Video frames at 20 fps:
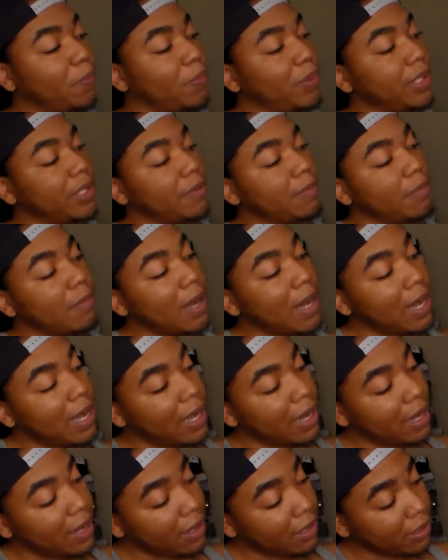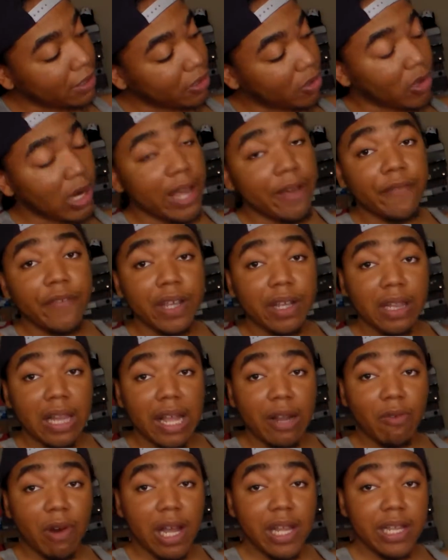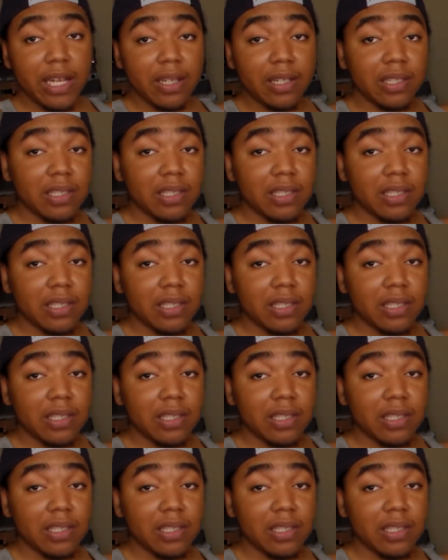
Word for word: putting my graphic like right here.